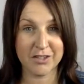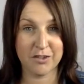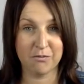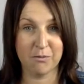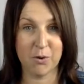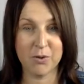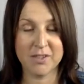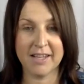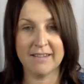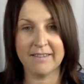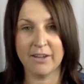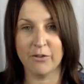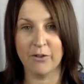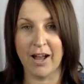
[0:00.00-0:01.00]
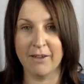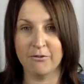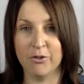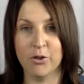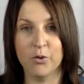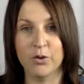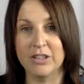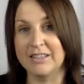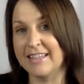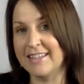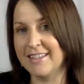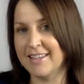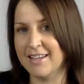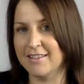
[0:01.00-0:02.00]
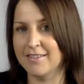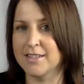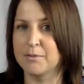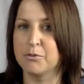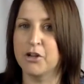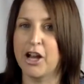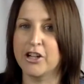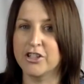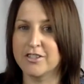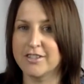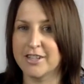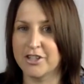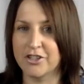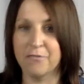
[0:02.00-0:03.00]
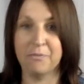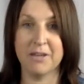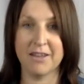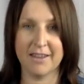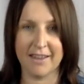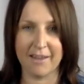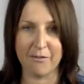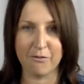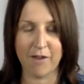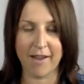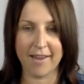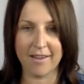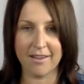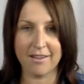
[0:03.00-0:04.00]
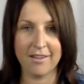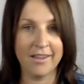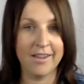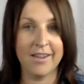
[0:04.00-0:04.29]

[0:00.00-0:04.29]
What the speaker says: you've most likely arrived through a link in the Subtraction Station PDF file.